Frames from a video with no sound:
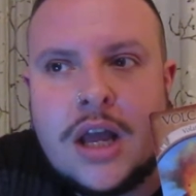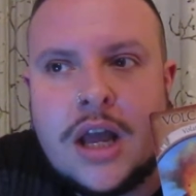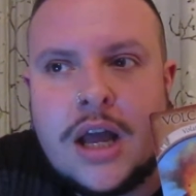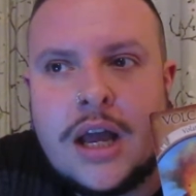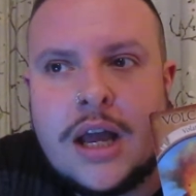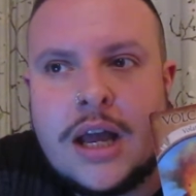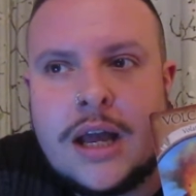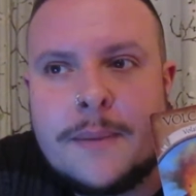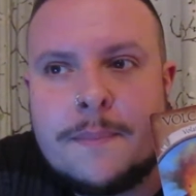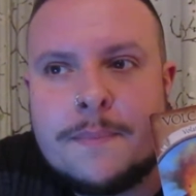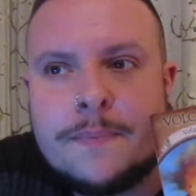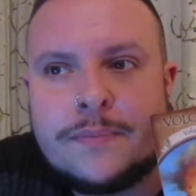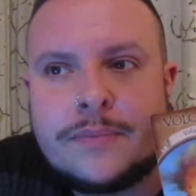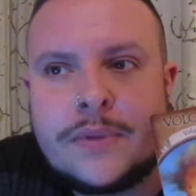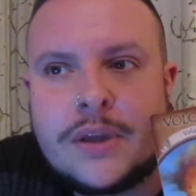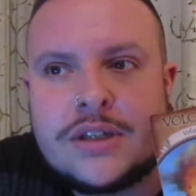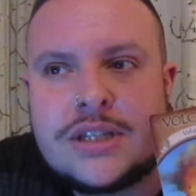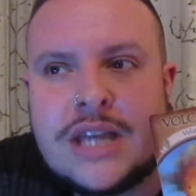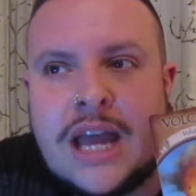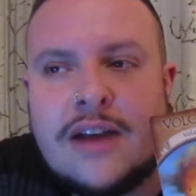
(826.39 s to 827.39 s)

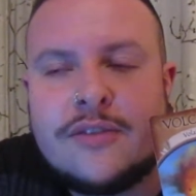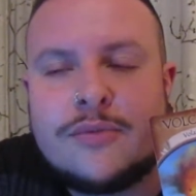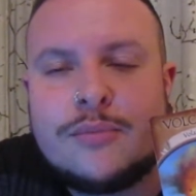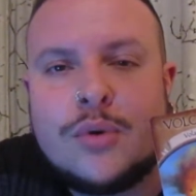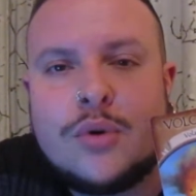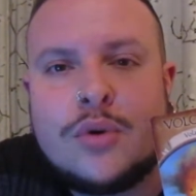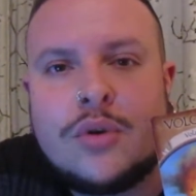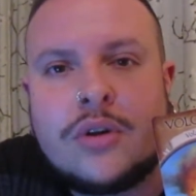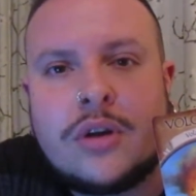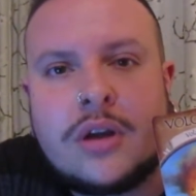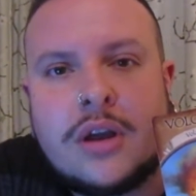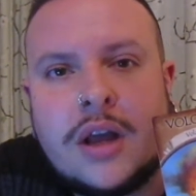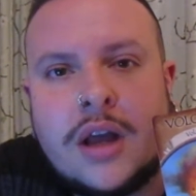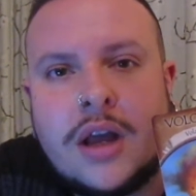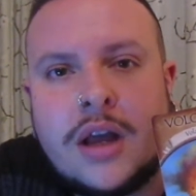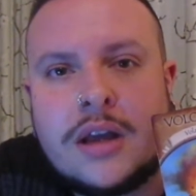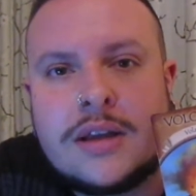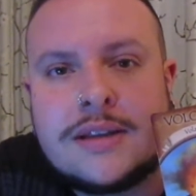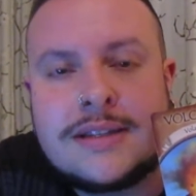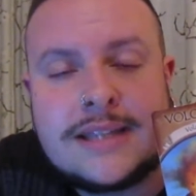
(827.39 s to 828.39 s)
to have more
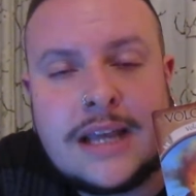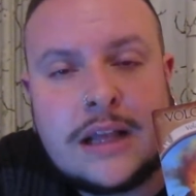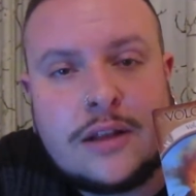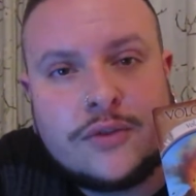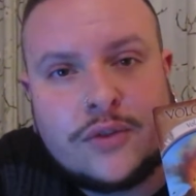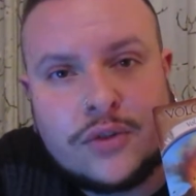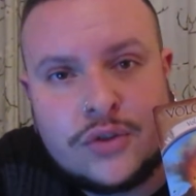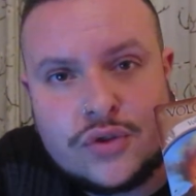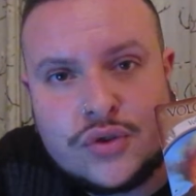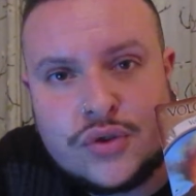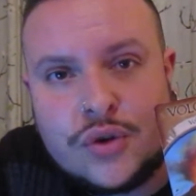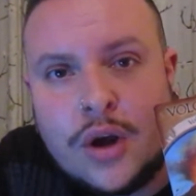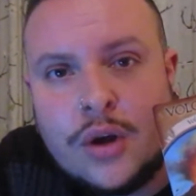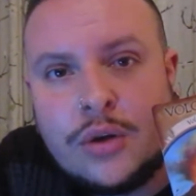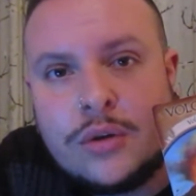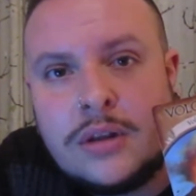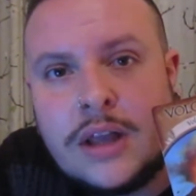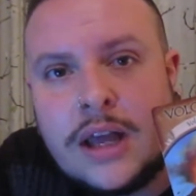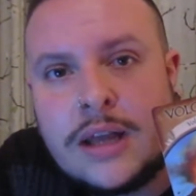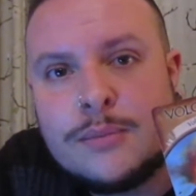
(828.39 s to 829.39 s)

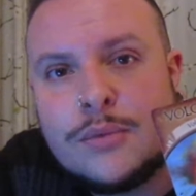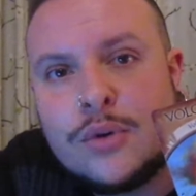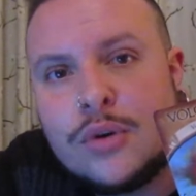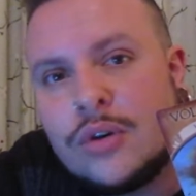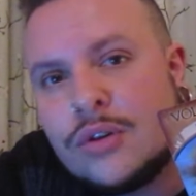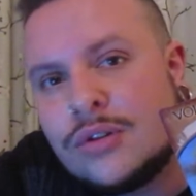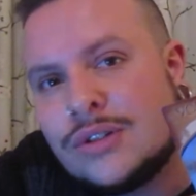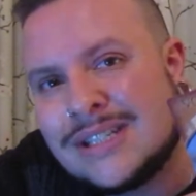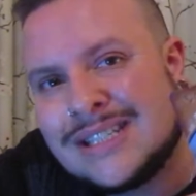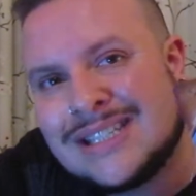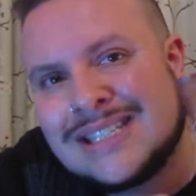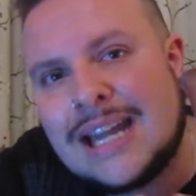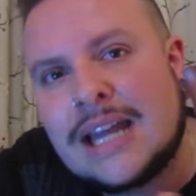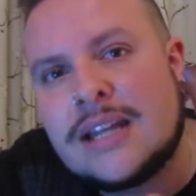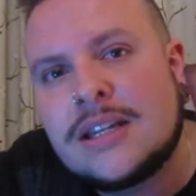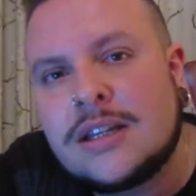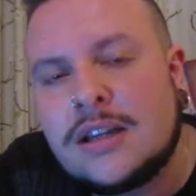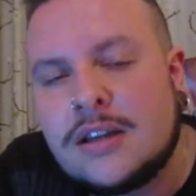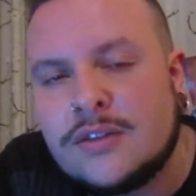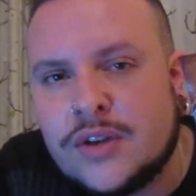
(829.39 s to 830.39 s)
self-control and more
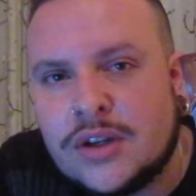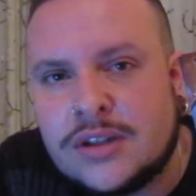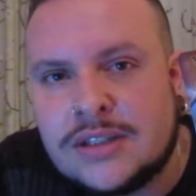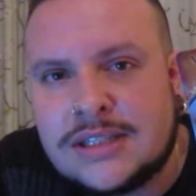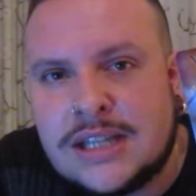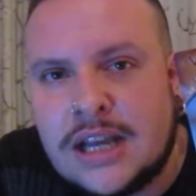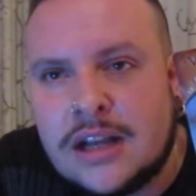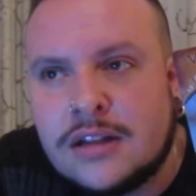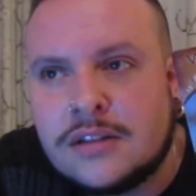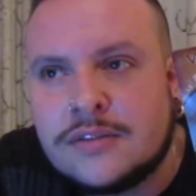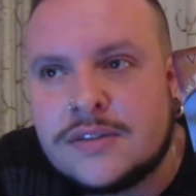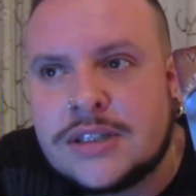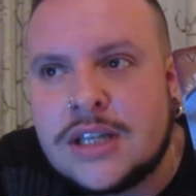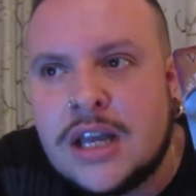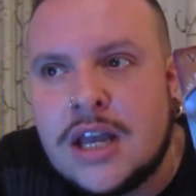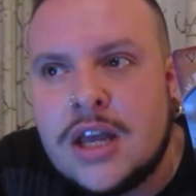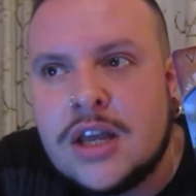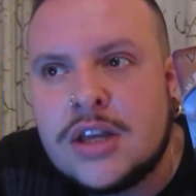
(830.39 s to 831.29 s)
understanding of ourselves,